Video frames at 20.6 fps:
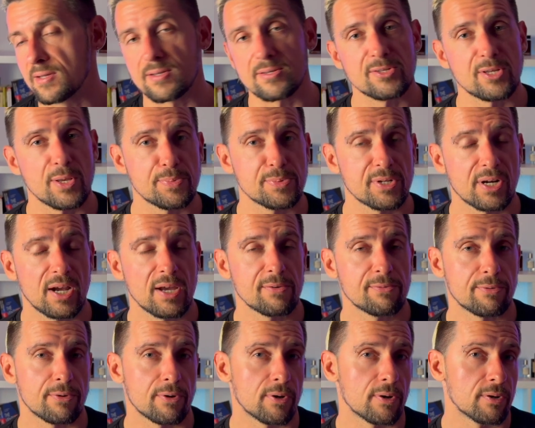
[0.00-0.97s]
subscribe
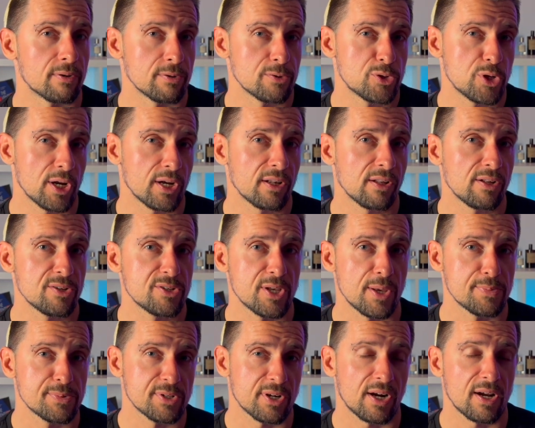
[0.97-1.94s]
for channel,
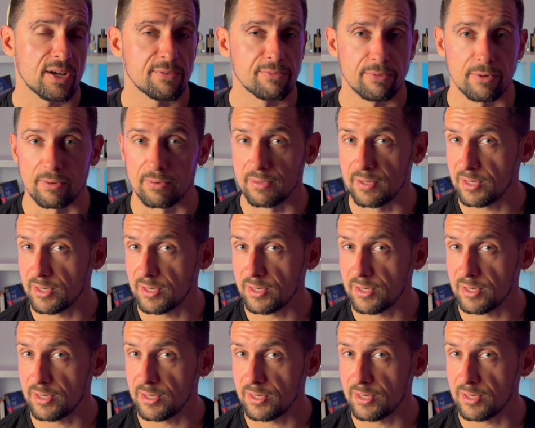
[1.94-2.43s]
subscribe for